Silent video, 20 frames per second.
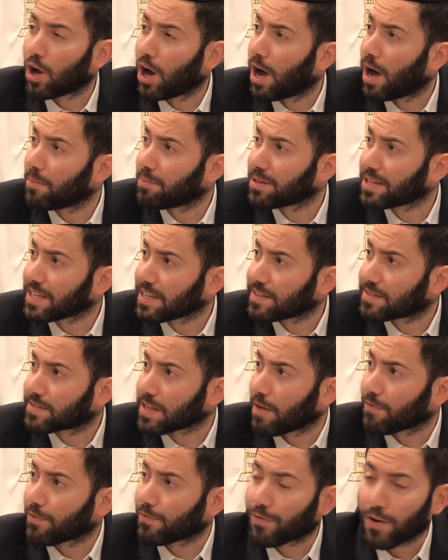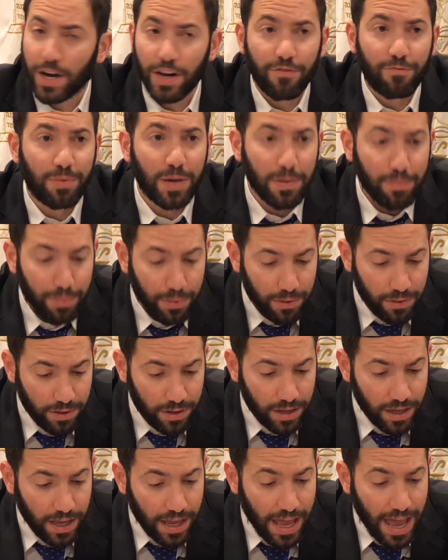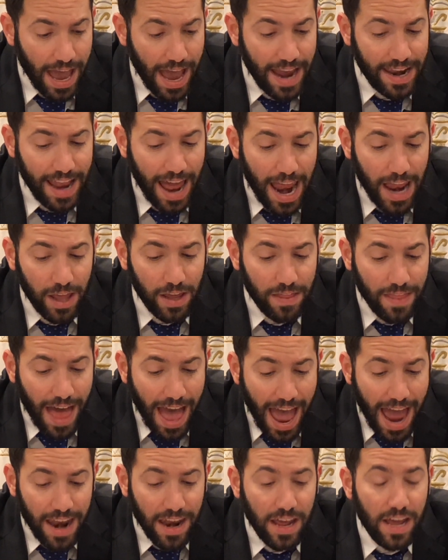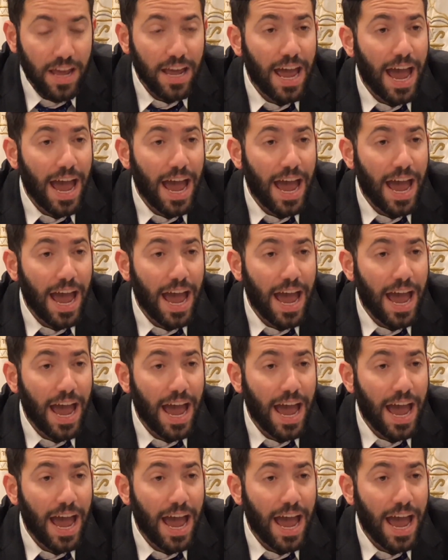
humbling yourself in front of people, and not only that,